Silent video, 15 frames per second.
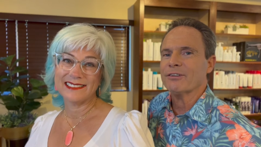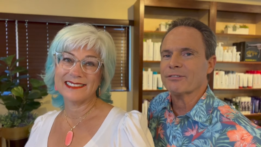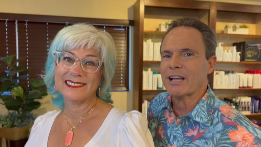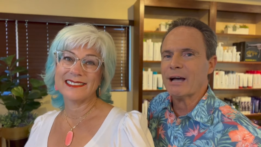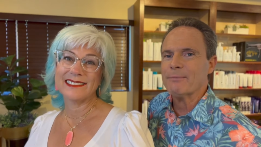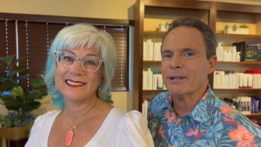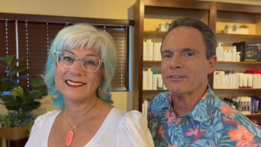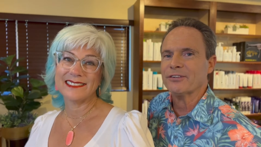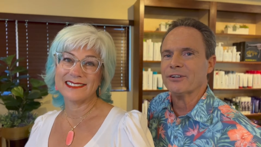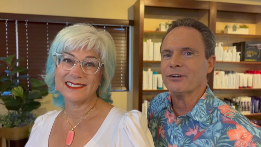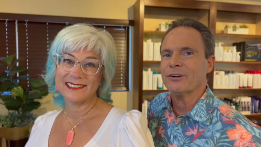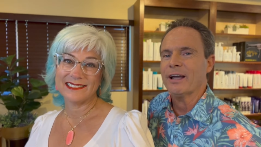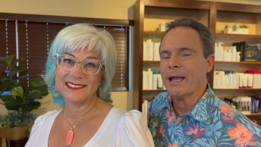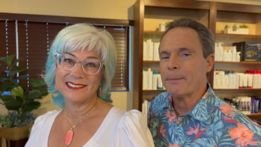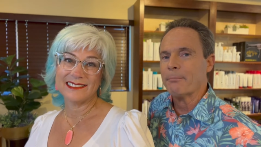Speaker 1: of coming
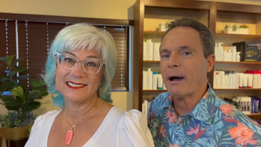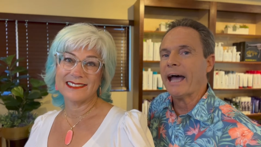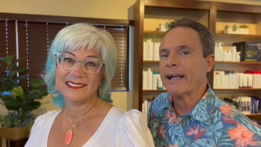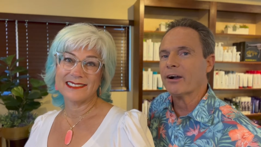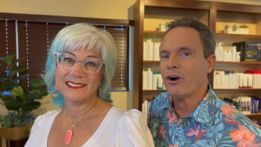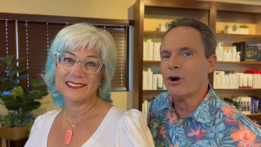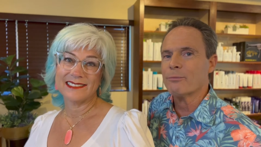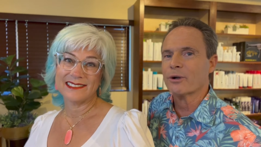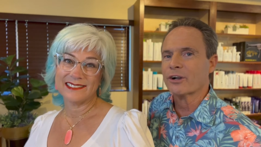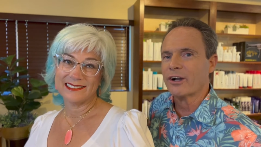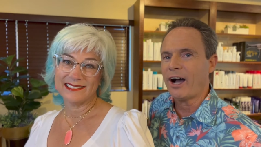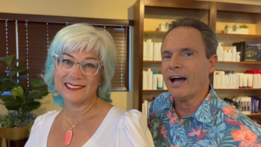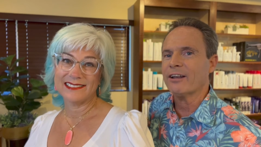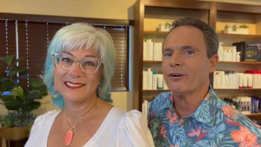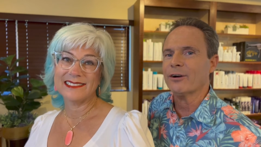to and buying a home or
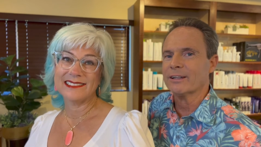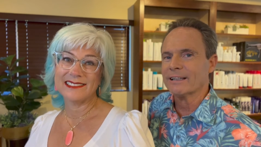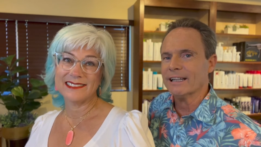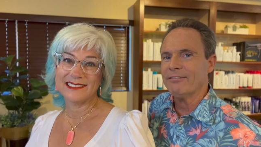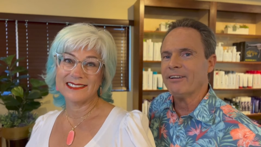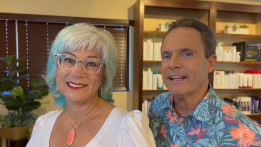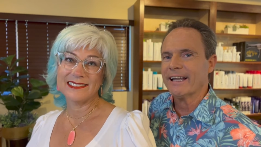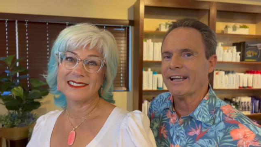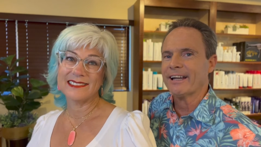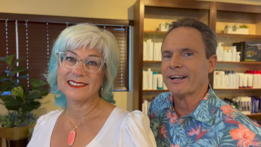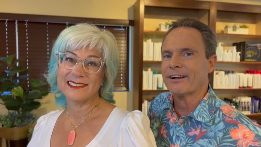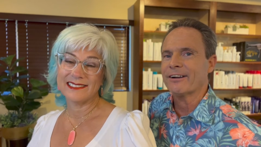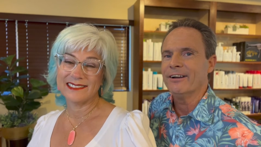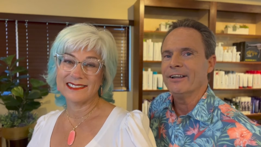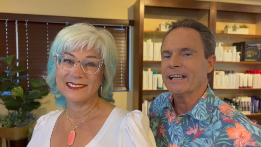condo and living
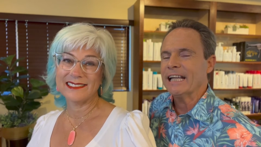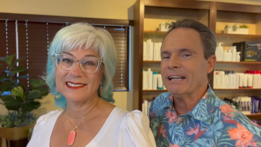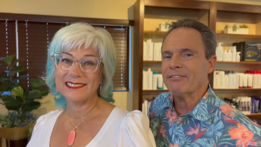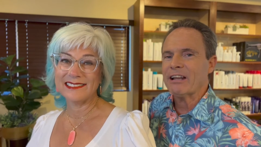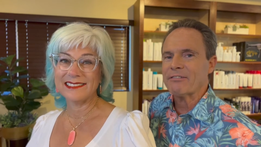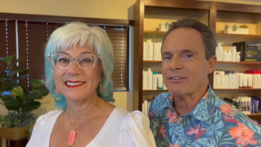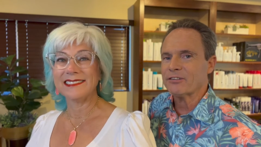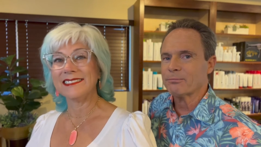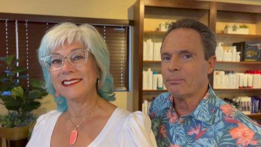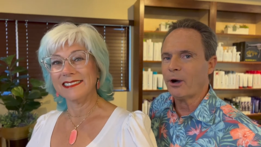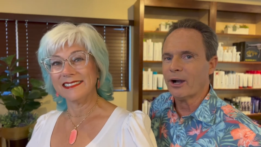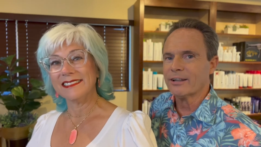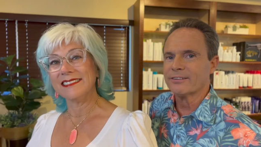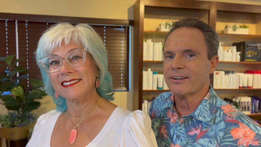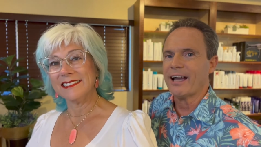here, even if it's
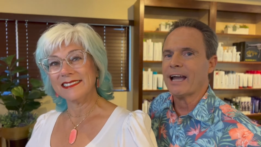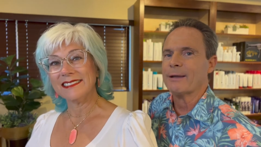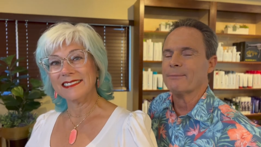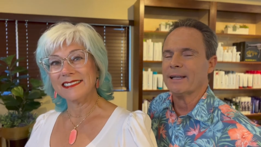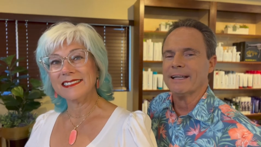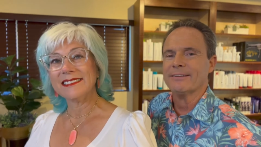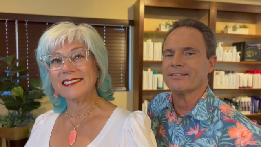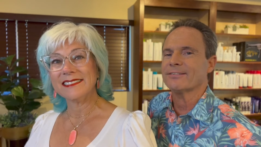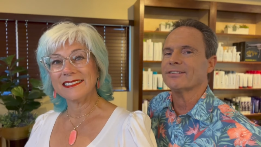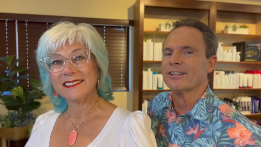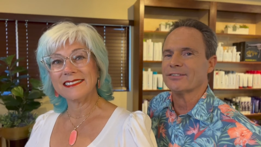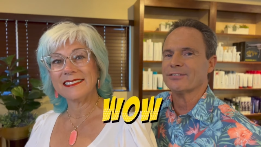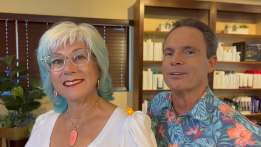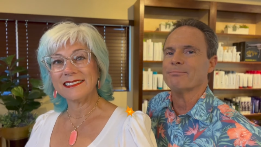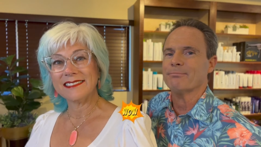part time. It's
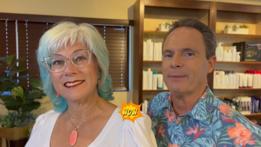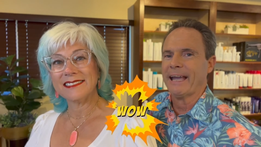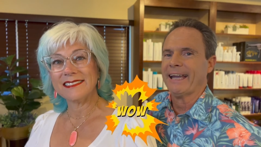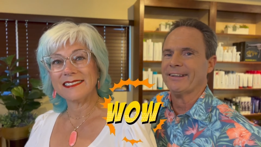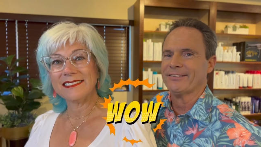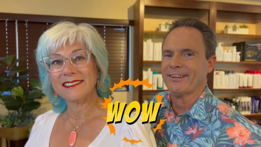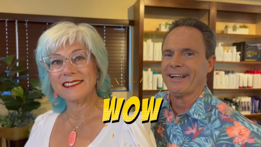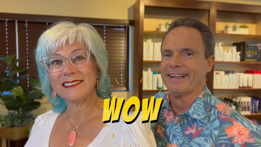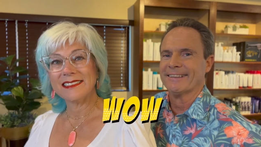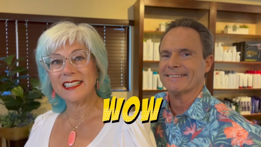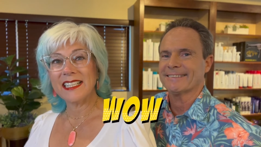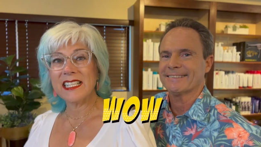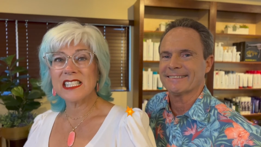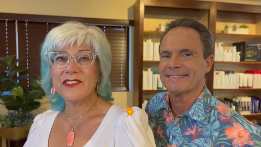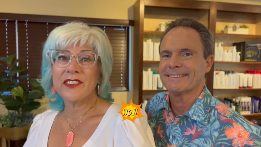just amazing.
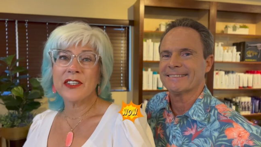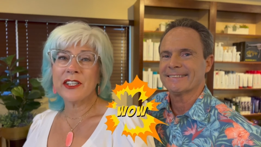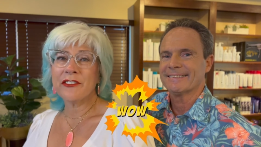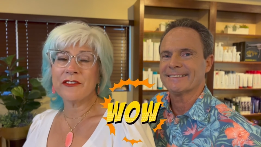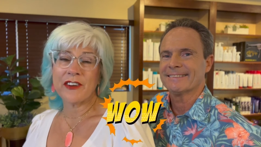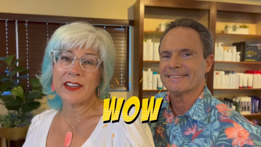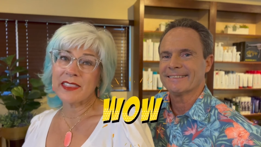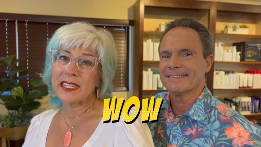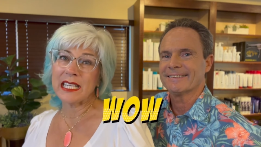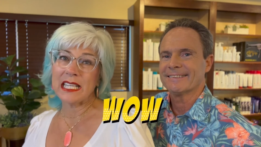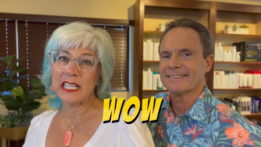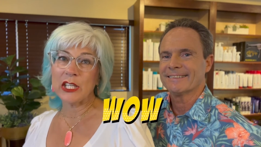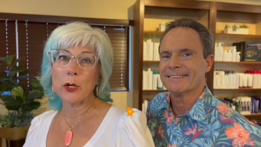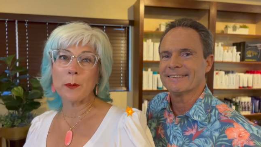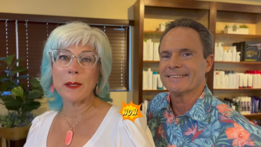
Speaker 2: It's very
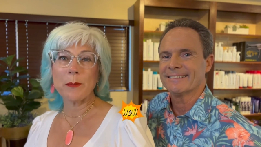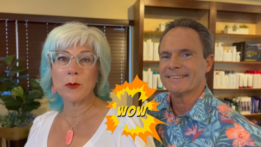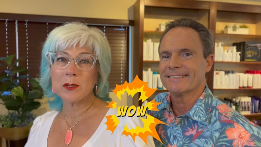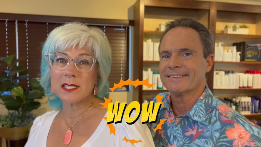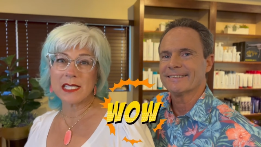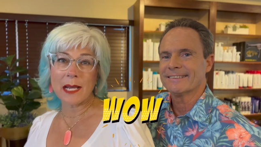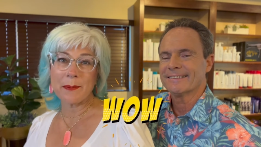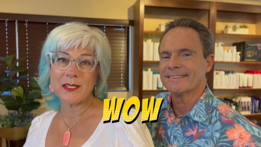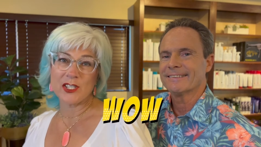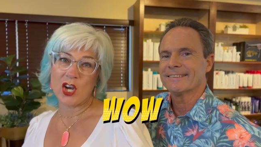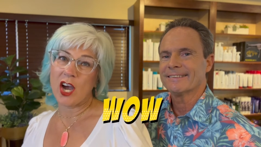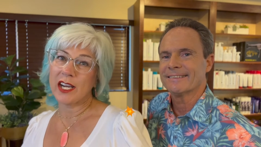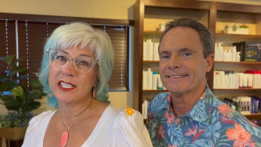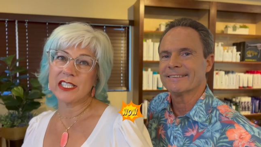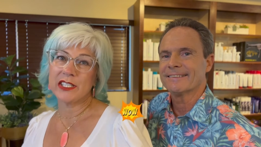friendly. You know, people stop and
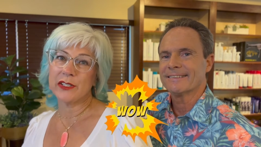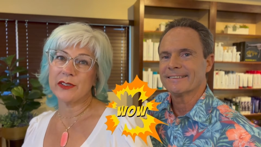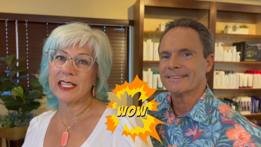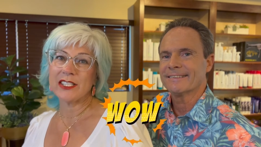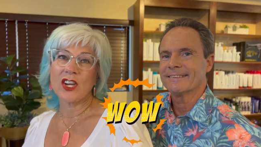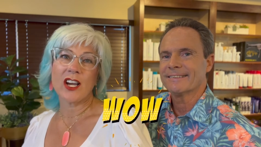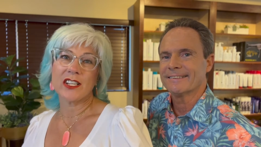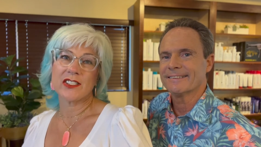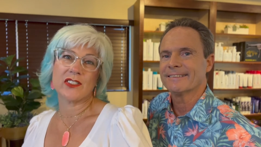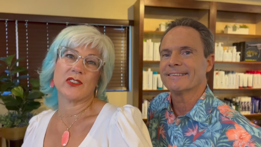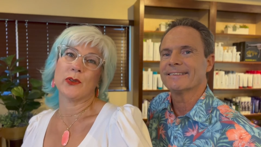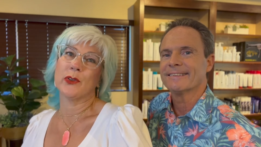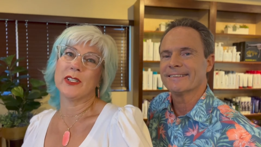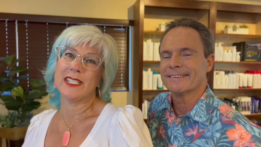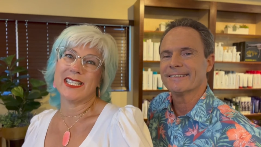talk to you. They talk
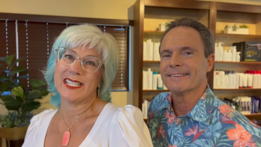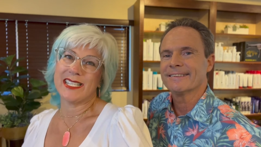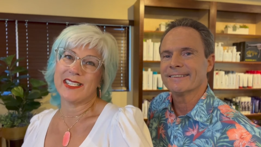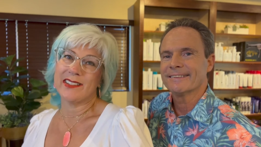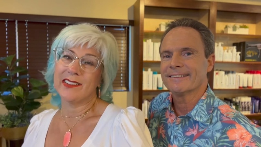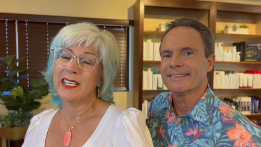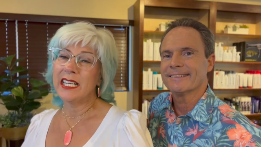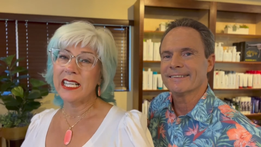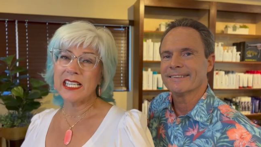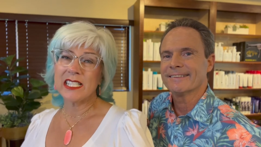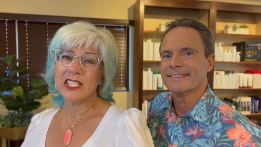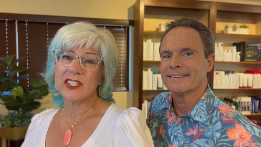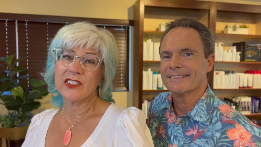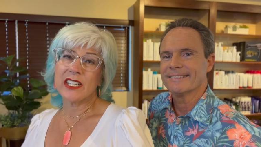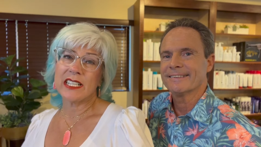story to you.
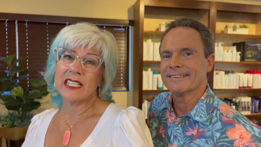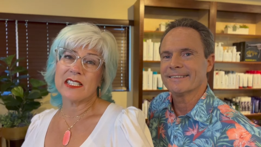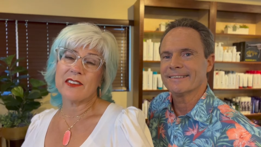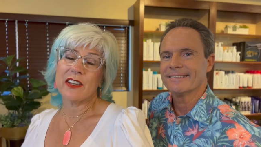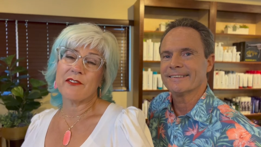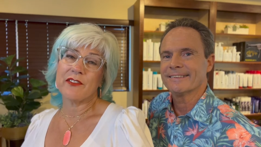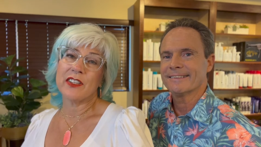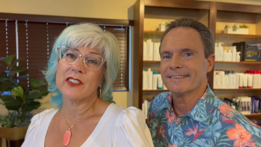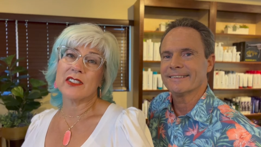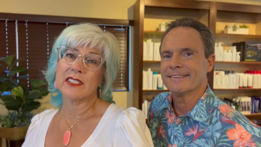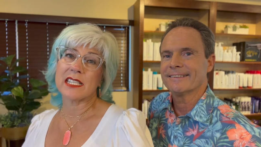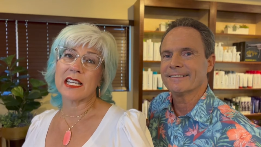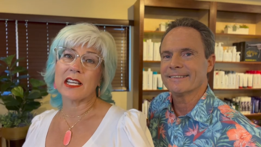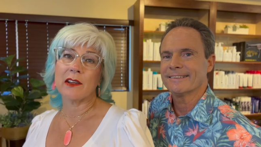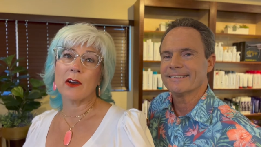It's great. It, it
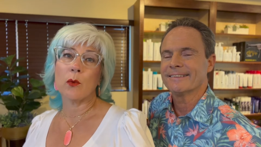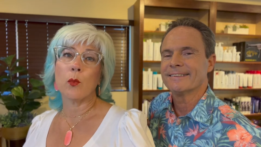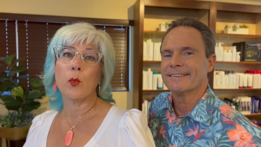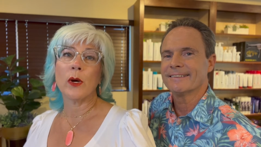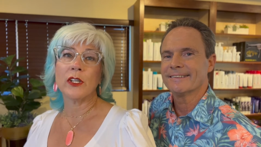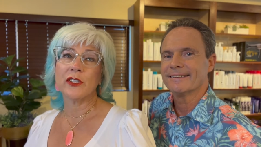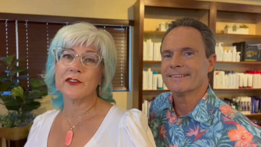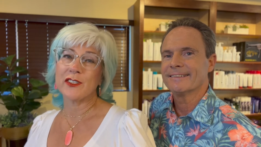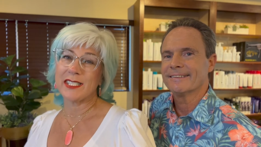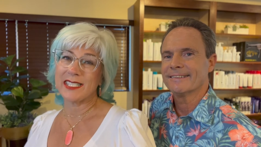feels like a wonderful